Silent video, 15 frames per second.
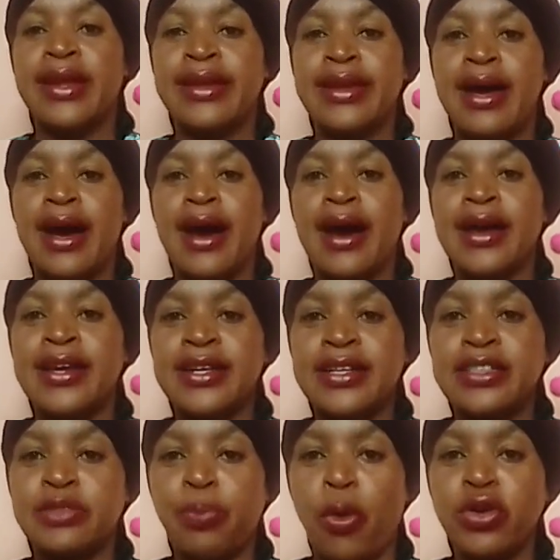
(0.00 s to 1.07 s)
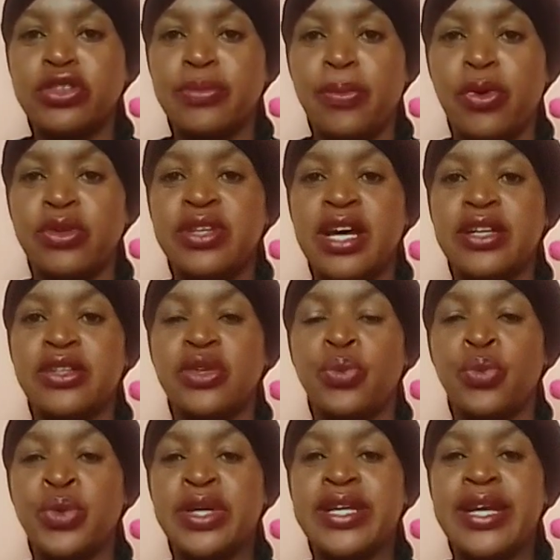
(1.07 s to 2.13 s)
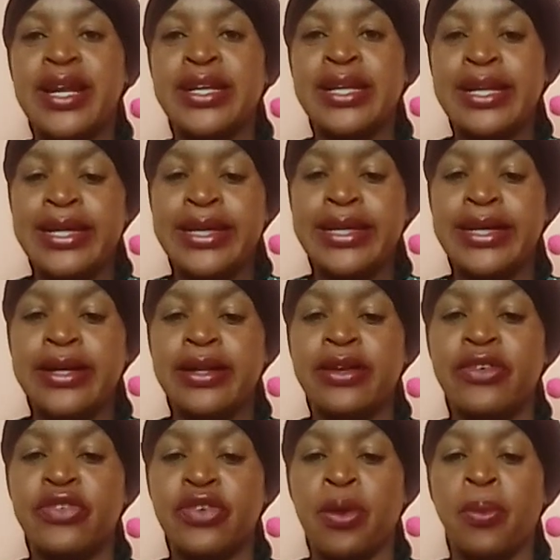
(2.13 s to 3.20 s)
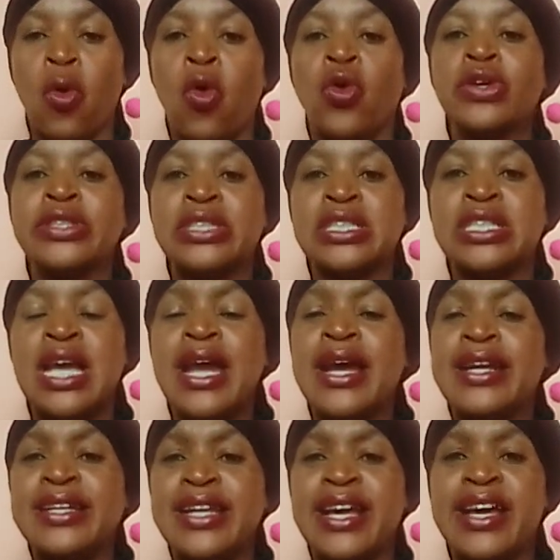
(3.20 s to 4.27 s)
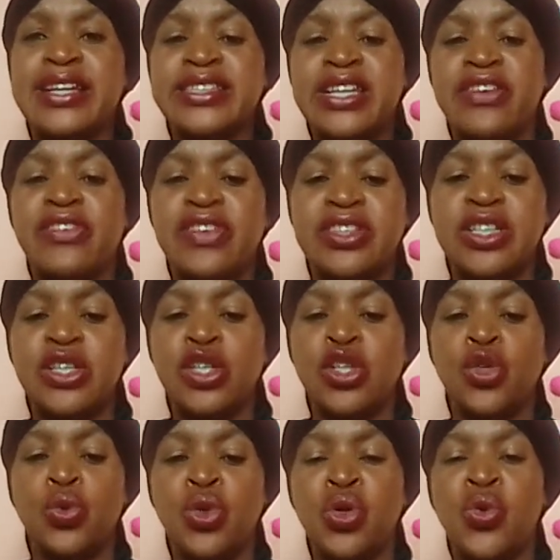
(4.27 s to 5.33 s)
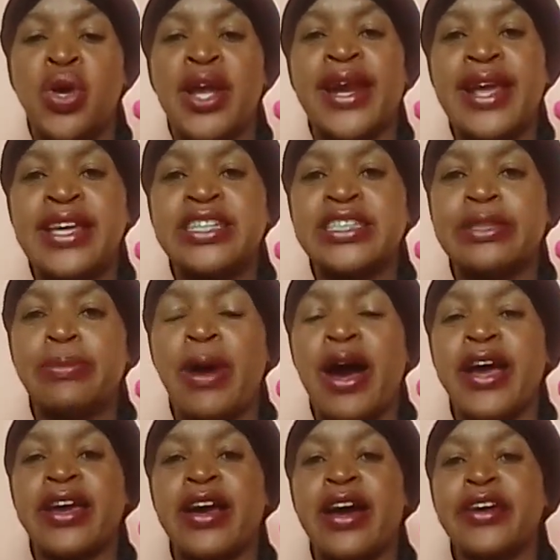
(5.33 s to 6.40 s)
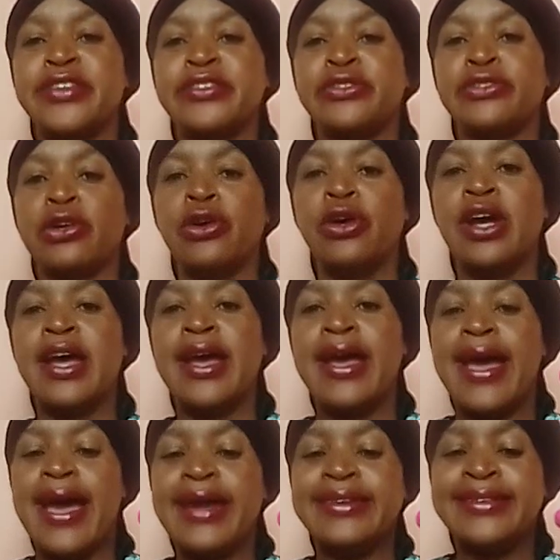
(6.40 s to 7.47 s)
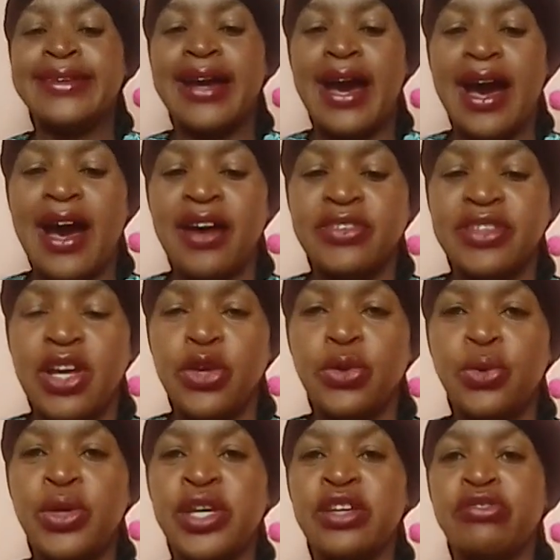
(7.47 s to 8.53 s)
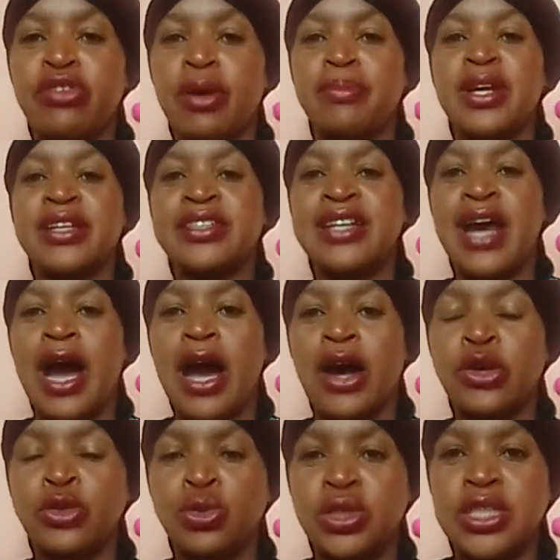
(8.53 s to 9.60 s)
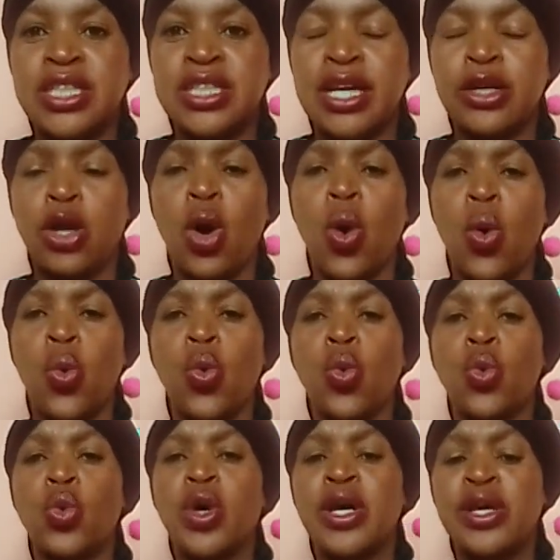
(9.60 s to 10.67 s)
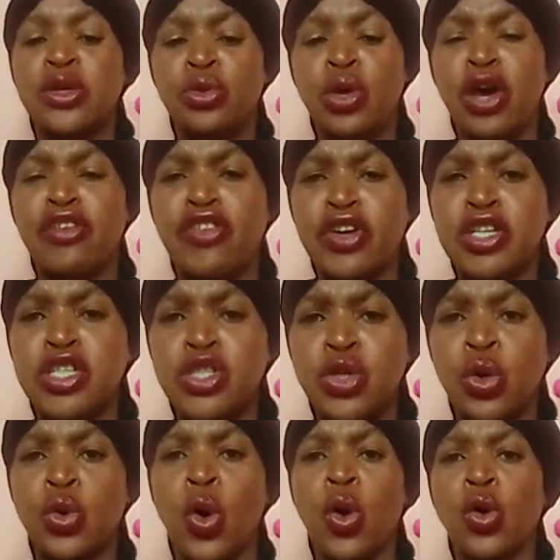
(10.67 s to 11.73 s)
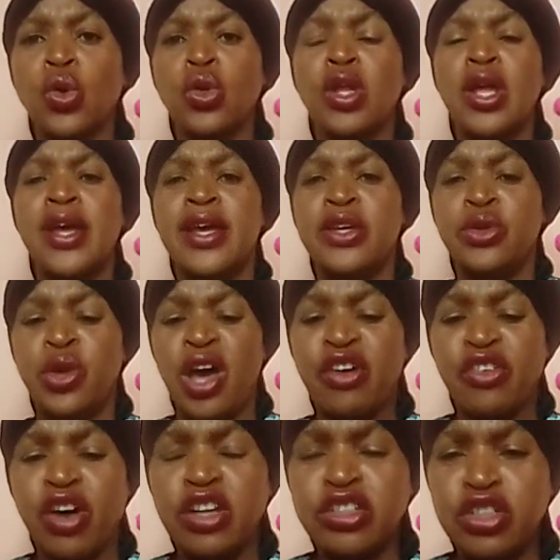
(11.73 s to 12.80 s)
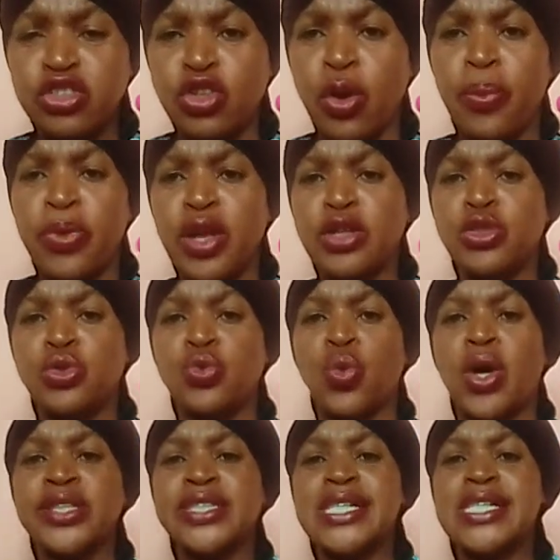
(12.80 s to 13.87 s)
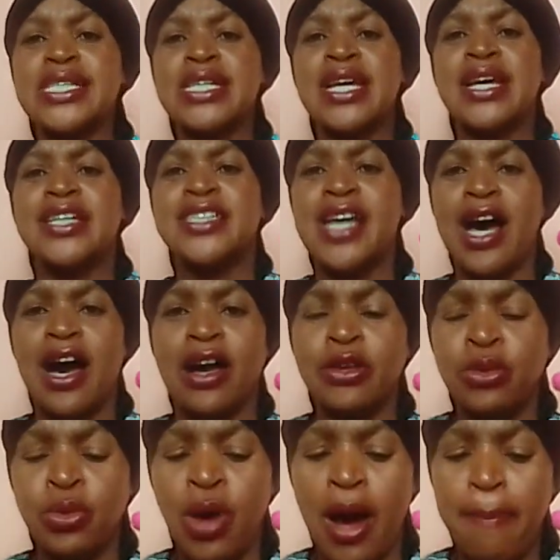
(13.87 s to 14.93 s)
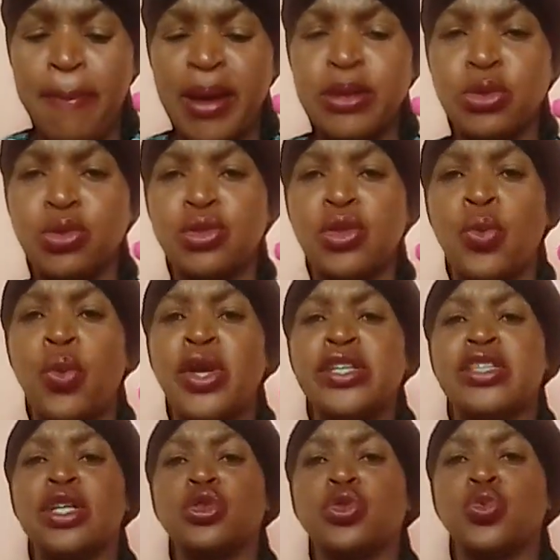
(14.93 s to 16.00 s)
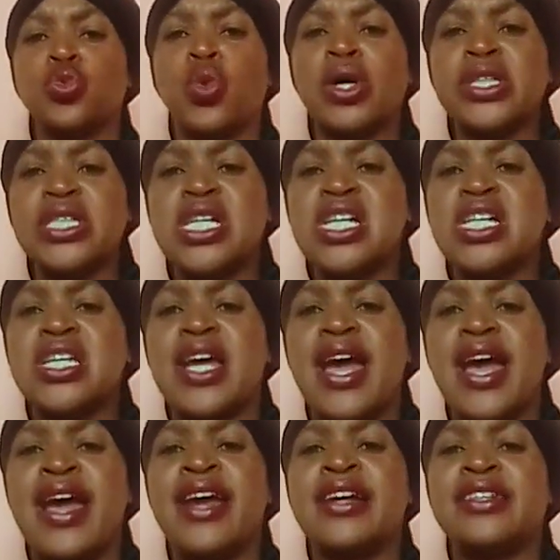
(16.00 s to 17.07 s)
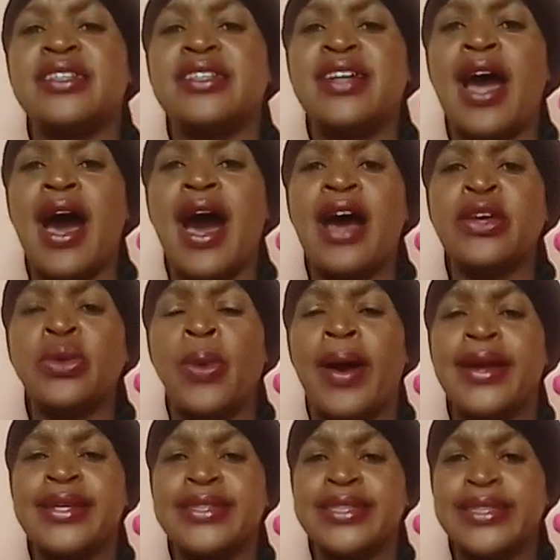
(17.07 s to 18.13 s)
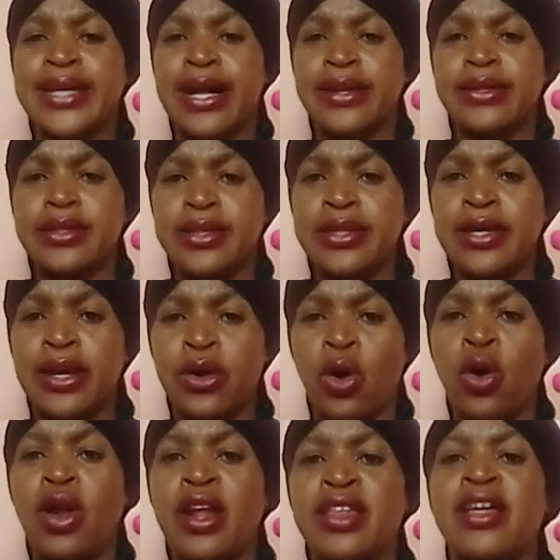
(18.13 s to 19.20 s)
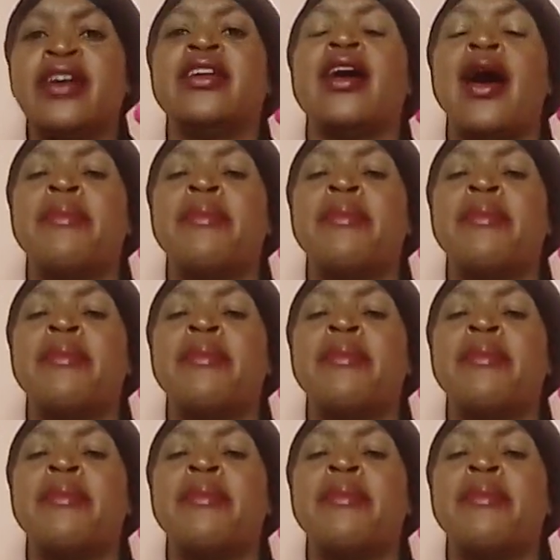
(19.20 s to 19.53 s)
Yeah, it is possible that we can heal from all this negativity we were raised by, guys, you know. And after you heal from that, yeah, you see that, oh, you have reached your goal, you have got the job that you wanted, yeah, you are back to the weight that you wanted, and yeah, you are eating healthy and all of that.